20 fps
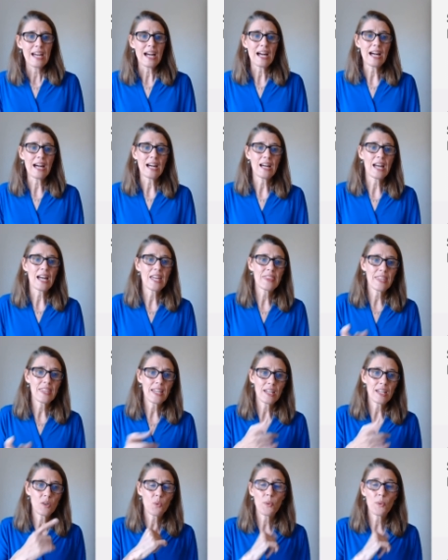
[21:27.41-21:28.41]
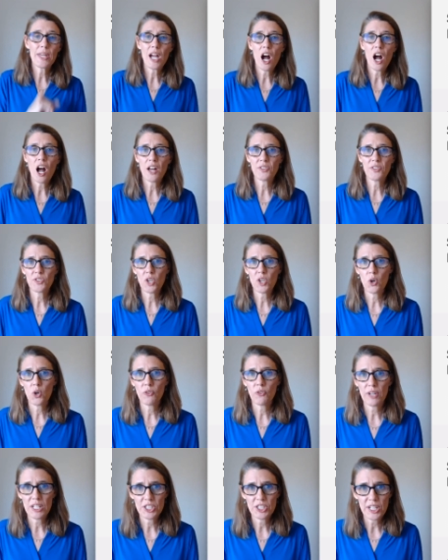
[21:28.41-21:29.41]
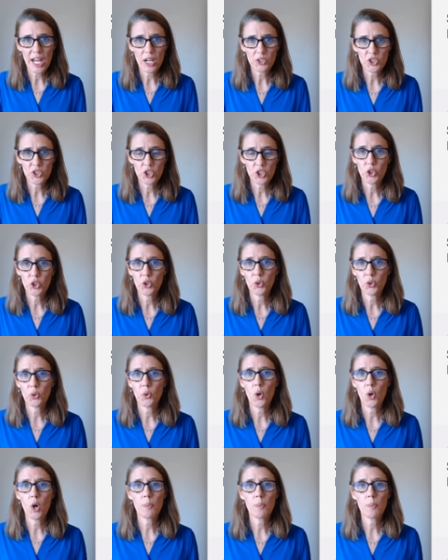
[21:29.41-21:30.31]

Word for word: Uh, and then we also reached out to